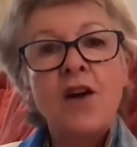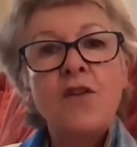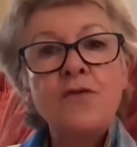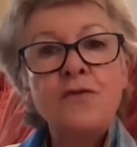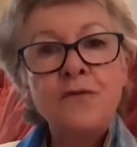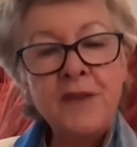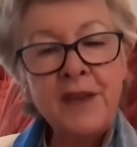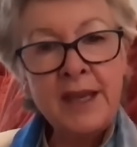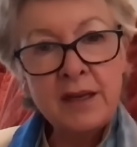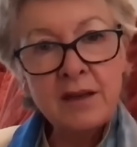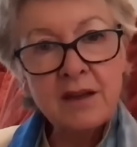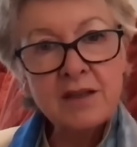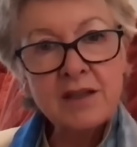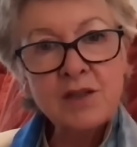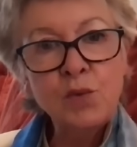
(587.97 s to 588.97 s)

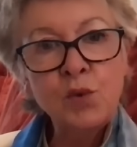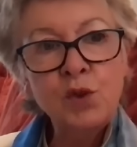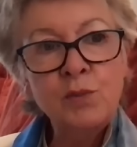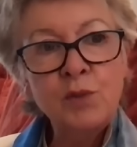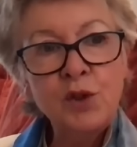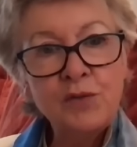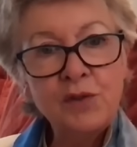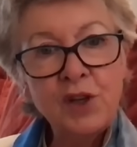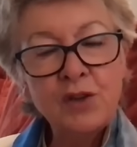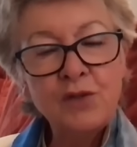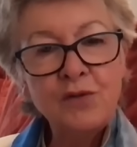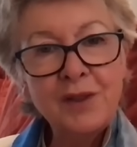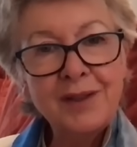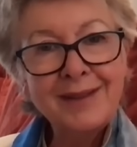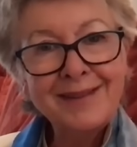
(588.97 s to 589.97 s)
Venus will move
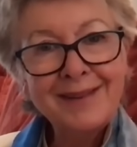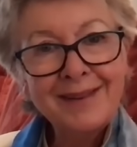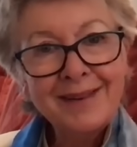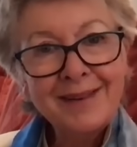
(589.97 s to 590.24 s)
over